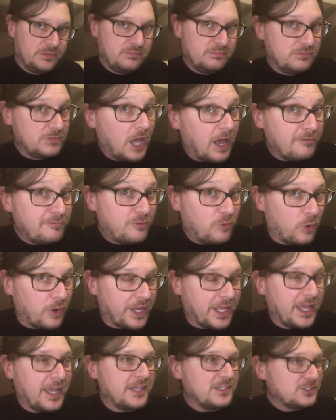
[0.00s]
not
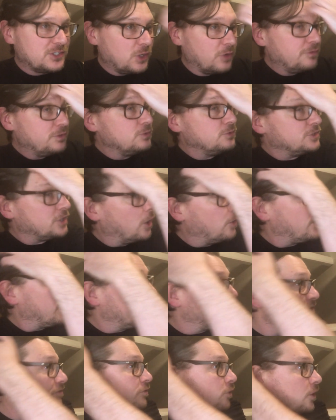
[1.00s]
4K. So if you don't
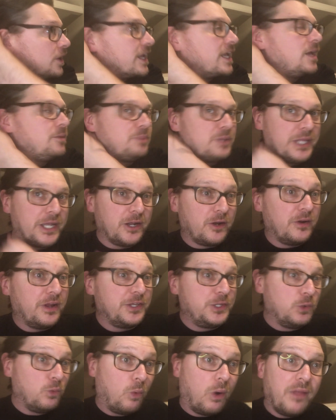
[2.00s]
have a 4K player
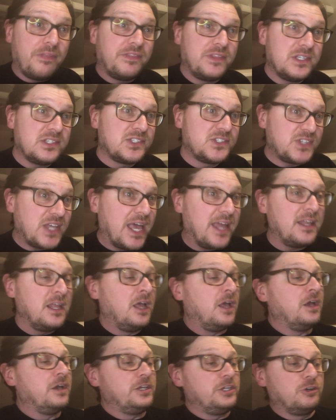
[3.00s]
and you want this set,
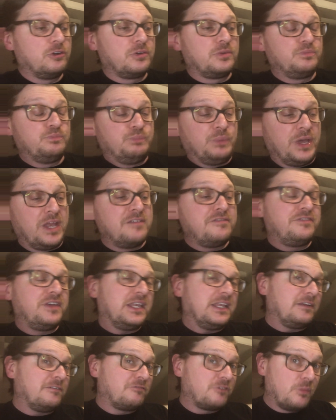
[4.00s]
you're
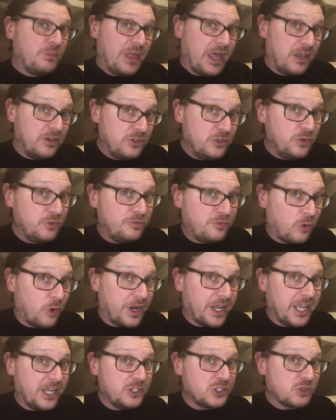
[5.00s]
benefiting from that new
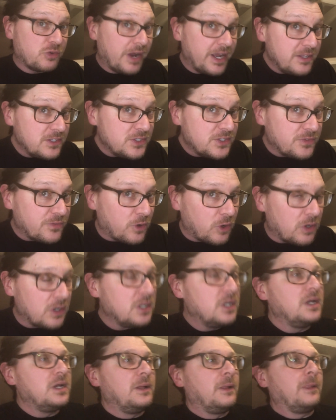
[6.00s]
4K
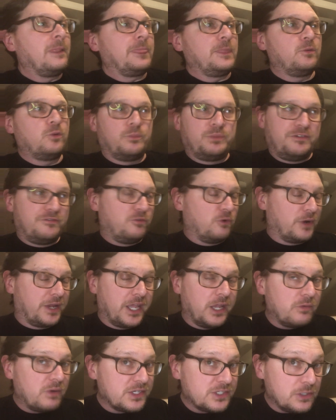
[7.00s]
transfer. It won't be
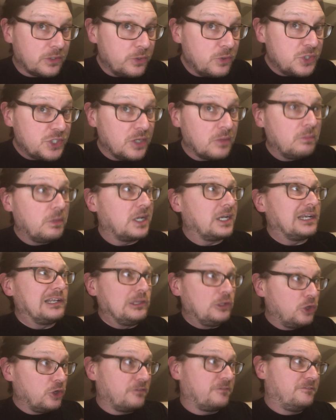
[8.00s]
4K resolution, but
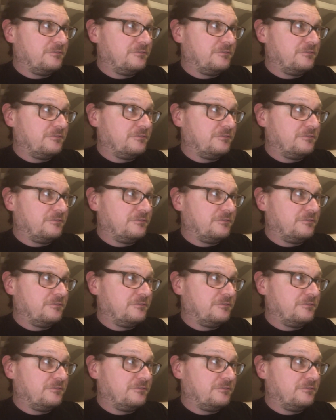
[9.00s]
it'll look